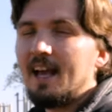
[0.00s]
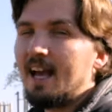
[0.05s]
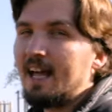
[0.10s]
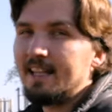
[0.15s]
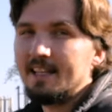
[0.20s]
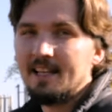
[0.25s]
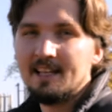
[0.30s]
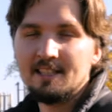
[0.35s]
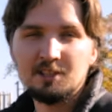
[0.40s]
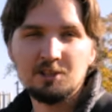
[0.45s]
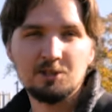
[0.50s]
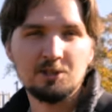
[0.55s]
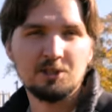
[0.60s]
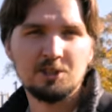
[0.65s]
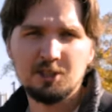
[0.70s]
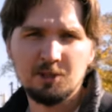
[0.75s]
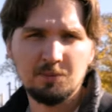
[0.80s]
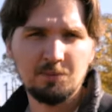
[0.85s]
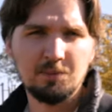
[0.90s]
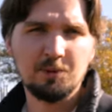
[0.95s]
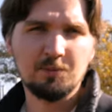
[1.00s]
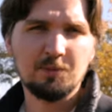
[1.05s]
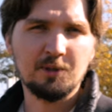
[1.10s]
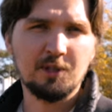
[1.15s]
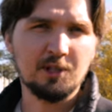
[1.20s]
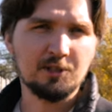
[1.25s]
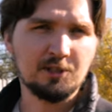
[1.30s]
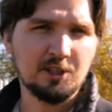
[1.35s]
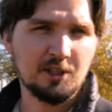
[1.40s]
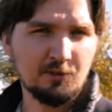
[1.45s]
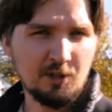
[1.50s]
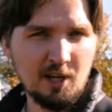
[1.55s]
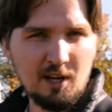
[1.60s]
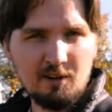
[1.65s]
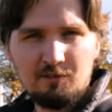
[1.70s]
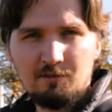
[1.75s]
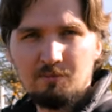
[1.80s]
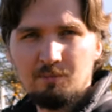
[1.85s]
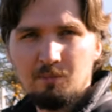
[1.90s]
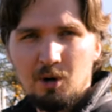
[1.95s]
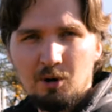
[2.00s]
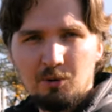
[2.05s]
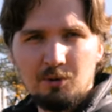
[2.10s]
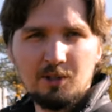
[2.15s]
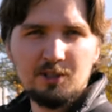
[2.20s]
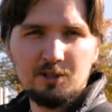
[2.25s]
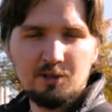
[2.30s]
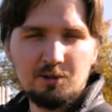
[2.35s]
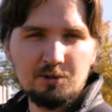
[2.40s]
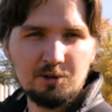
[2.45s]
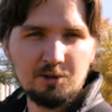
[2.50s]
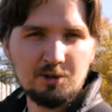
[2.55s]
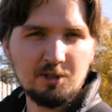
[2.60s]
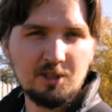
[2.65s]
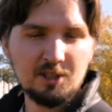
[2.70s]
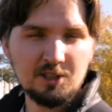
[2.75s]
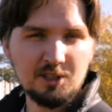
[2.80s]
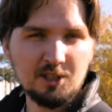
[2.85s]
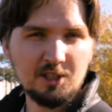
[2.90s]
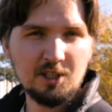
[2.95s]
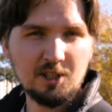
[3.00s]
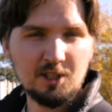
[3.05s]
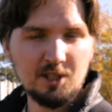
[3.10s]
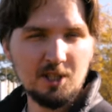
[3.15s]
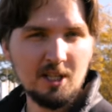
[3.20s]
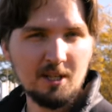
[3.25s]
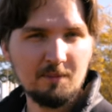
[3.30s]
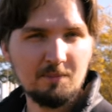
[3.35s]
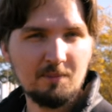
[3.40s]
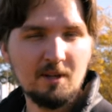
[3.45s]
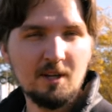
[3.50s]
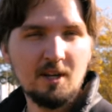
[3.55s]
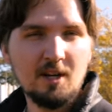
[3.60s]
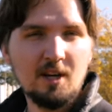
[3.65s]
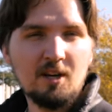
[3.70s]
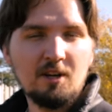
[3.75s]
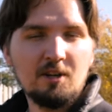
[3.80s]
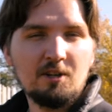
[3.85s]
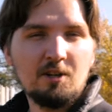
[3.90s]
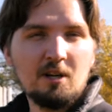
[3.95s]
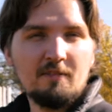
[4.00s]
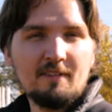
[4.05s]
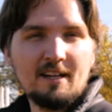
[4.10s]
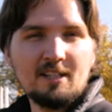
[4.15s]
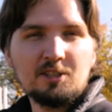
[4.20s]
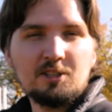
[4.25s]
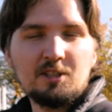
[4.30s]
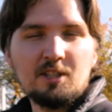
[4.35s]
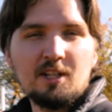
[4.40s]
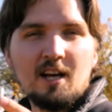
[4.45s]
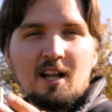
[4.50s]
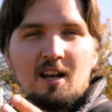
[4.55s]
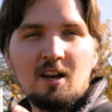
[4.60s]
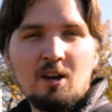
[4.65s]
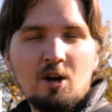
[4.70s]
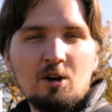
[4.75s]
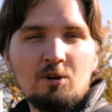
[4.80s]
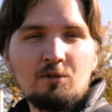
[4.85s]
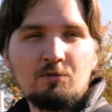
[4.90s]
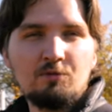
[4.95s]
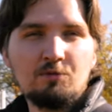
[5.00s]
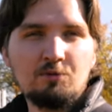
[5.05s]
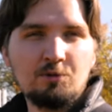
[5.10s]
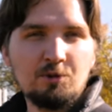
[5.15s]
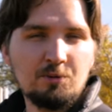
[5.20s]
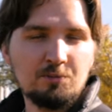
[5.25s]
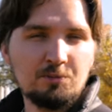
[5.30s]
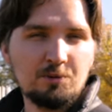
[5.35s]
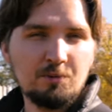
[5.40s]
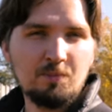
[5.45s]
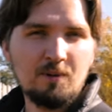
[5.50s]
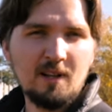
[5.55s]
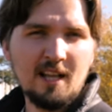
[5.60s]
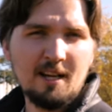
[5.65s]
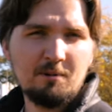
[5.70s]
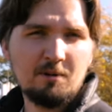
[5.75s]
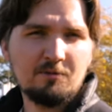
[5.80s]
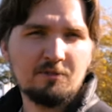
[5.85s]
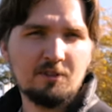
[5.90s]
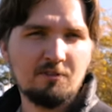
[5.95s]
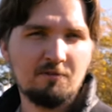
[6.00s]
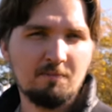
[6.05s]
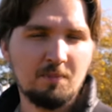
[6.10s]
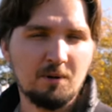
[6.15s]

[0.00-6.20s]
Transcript: And the answer is simple, because if you have more resolution in a single clip, you have actually a lot of room to play with in